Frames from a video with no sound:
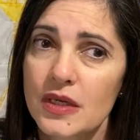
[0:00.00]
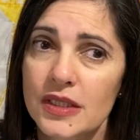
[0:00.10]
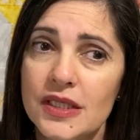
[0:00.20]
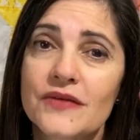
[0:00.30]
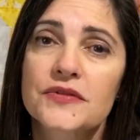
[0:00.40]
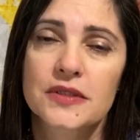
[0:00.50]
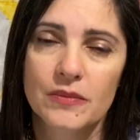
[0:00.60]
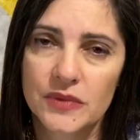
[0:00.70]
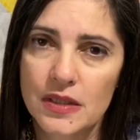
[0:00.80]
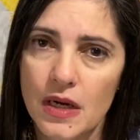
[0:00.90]
give
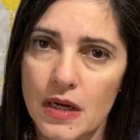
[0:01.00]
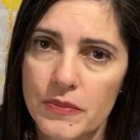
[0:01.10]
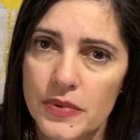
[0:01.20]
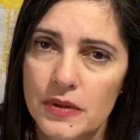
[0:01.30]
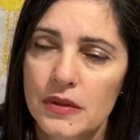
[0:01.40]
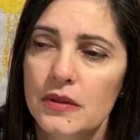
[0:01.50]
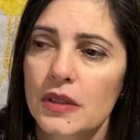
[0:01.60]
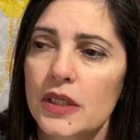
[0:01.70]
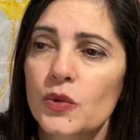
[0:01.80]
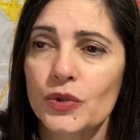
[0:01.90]
something up
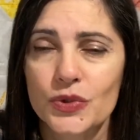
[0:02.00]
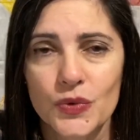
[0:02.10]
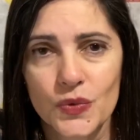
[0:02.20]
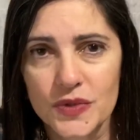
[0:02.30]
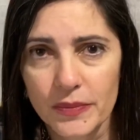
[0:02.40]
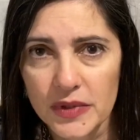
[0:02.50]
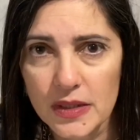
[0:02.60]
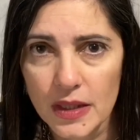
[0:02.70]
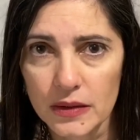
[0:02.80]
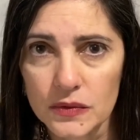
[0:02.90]
in order to do something
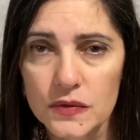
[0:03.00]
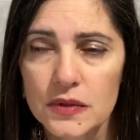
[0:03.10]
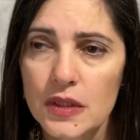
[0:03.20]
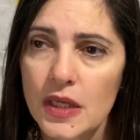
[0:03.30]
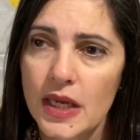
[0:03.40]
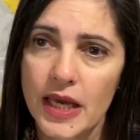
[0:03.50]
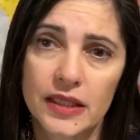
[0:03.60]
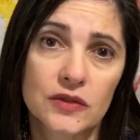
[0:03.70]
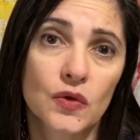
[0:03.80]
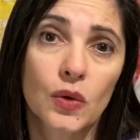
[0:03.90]
else. And
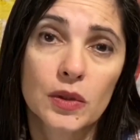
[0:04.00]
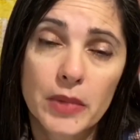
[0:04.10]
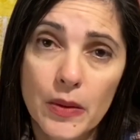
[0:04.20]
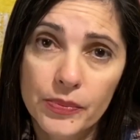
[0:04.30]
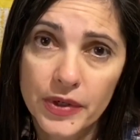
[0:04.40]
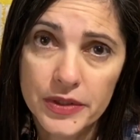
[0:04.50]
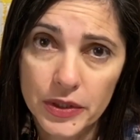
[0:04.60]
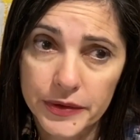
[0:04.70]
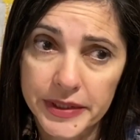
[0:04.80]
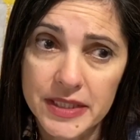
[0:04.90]
it's all about
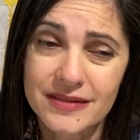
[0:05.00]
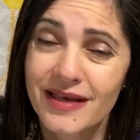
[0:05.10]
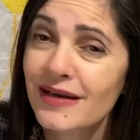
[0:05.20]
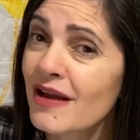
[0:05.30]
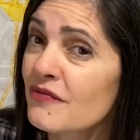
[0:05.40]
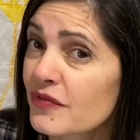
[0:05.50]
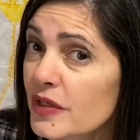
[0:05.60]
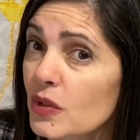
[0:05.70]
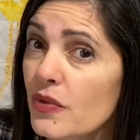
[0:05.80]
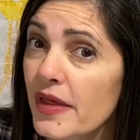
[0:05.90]
priorities. And I
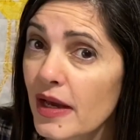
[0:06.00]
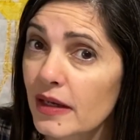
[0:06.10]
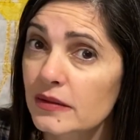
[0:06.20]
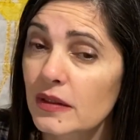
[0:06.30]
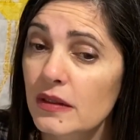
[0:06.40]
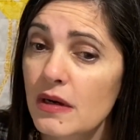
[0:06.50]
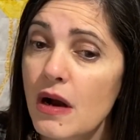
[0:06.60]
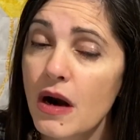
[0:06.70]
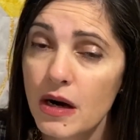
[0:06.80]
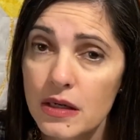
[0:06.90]
feel that
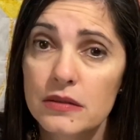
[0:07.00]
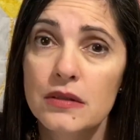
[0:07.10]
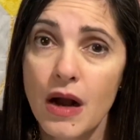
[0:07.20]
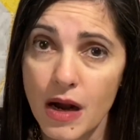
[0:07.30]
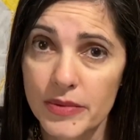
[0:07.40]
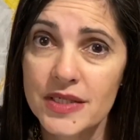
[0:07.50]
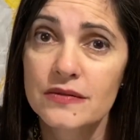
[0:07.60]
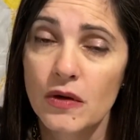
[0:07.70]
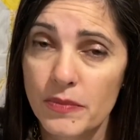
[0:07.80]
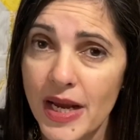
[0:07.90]
our hobbies,
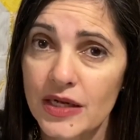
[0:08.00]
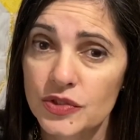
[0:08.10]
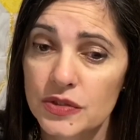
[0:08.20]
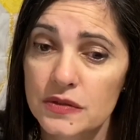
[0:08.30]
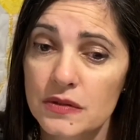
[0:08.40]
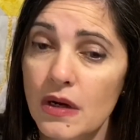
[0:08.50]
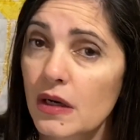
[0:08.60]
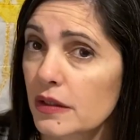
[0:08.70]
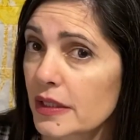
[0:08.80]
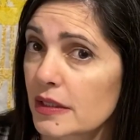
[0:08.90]
our passions
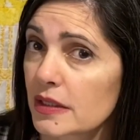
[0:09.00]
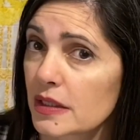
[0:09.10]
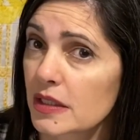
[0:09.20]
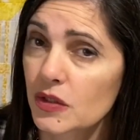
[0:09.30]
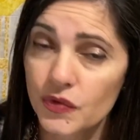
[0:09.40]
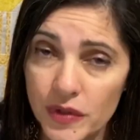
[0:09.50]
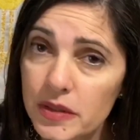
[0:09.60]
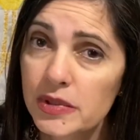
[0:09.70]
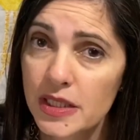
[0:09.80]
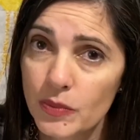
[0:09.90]
are
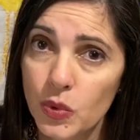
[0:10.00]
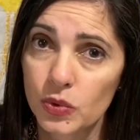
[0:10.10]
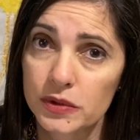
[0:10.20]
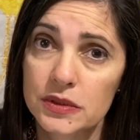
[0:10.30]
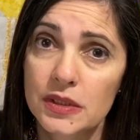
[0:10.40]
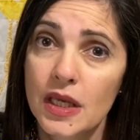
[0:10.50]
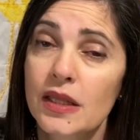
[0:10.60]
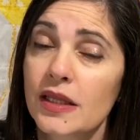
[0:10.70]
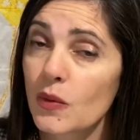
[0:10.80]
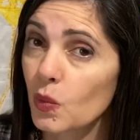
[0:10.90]
incredibly important,
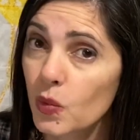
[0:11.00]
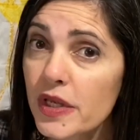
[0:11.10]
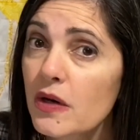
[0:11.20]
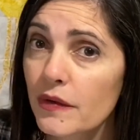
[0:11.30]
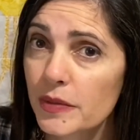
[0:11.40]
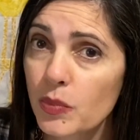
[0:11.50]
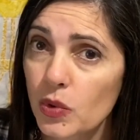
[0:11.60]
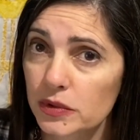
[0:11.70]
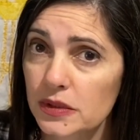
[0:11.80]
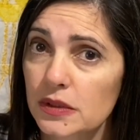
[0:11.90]
that we are
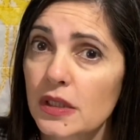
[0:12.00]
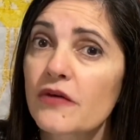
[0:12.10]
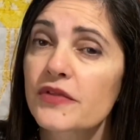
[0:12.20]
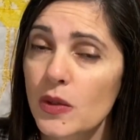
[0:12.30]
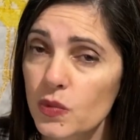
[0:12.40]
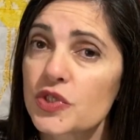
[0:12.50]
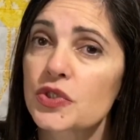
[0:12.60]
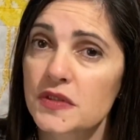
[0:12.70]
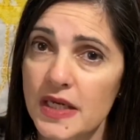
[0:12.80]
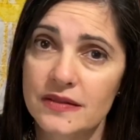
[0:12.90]
important enough that we
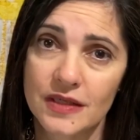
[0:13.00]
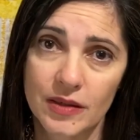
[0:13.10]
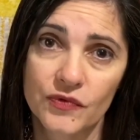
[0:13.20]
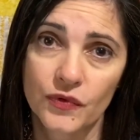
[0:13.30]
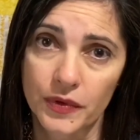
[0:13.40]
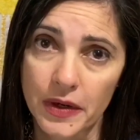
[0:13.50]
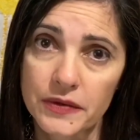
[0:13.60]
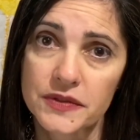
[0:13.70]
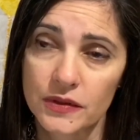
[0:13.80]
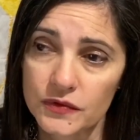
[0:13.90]
should take time for
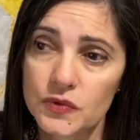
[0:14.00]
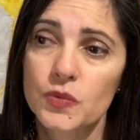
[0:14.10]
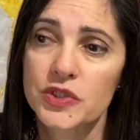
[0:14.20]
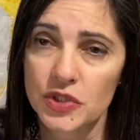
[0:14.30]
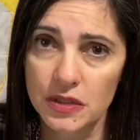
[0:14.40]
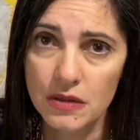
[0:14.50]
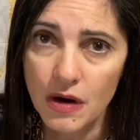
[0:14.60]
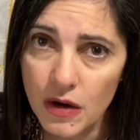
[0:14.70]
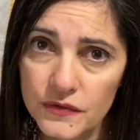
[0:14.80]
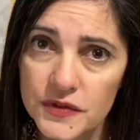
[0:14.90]
ourselves. We should
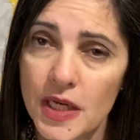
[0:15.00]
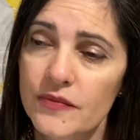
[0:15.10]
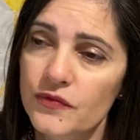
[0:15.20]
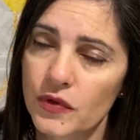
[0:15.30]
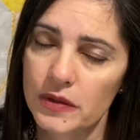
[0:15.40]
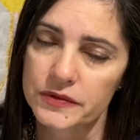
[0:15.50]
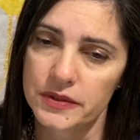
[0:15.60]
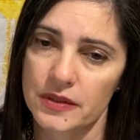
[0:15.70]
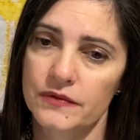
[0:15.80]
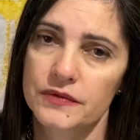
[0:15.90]
carve time for
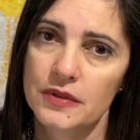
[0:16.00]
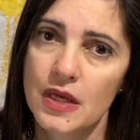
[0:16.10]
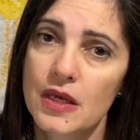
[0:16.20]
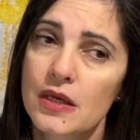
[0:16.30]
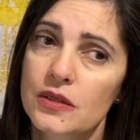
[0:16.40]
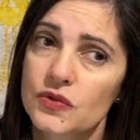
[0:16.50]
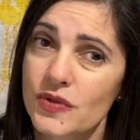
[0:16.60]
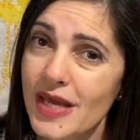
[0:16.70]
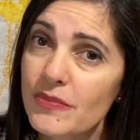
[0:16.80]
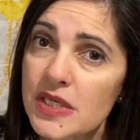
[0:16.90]
ourselves. So
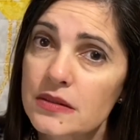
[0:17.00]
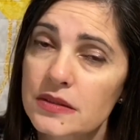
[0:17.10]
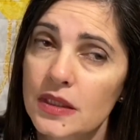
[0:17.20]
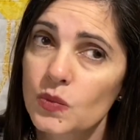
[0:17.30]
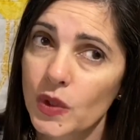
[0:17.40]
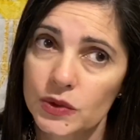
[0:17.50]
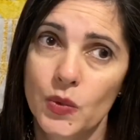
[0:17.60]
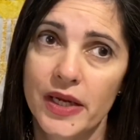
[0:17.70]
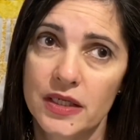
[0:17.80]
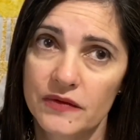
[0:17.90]
that being said, what do
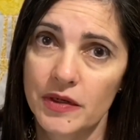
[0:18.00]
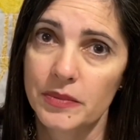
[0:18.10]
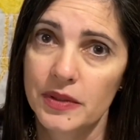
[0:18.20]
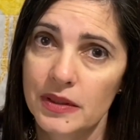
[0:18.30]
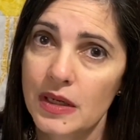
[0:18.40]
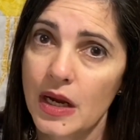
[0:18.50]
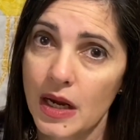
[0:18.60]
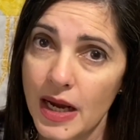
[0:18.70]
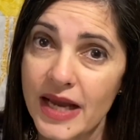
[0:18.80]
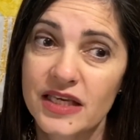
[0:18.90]
I give up?
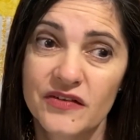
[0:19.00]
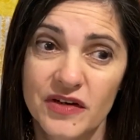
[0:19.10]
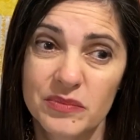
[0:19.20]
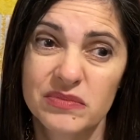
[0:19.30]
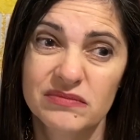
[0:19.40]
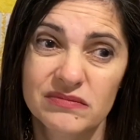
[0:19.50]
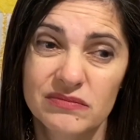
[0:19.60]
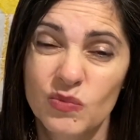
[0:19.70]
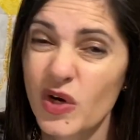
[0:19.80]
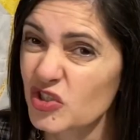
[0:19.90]
I give up
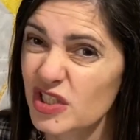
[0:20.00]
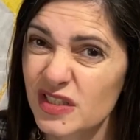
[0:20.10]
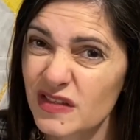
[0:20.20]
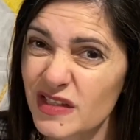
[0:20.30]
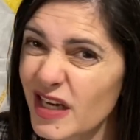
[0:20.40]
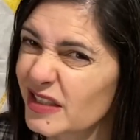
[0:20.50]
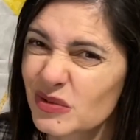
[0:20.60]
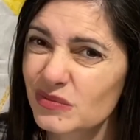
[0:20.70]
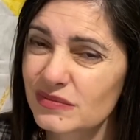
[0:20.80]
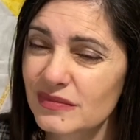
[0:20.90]
watching TV. I
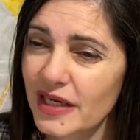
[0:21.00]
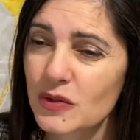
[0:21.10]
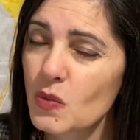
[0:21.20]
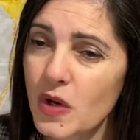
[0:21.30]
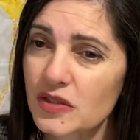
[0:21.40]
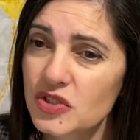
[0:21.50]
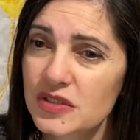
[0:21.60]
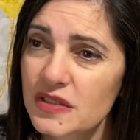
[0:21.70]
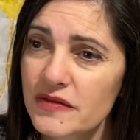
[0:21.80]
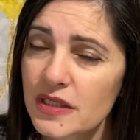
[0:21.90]
don't watch
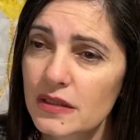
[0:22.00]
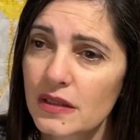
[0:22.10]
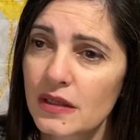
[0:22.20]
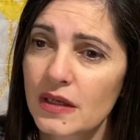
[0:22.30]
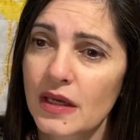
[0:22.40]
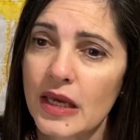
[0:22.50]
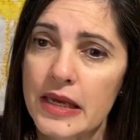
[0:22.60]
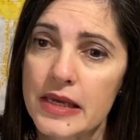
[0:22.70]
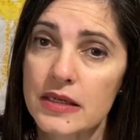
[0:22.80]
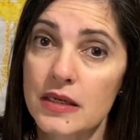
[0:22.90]
TV,
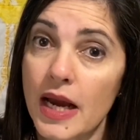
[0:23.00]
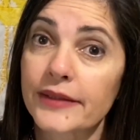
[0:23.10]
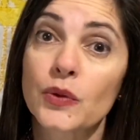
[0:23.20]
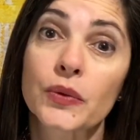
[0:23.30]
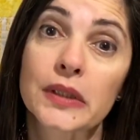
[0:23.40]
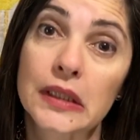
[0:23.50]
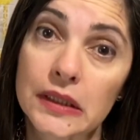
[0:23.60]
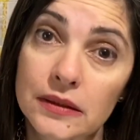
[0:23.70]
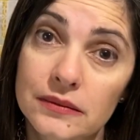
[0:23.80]
and I don't clean.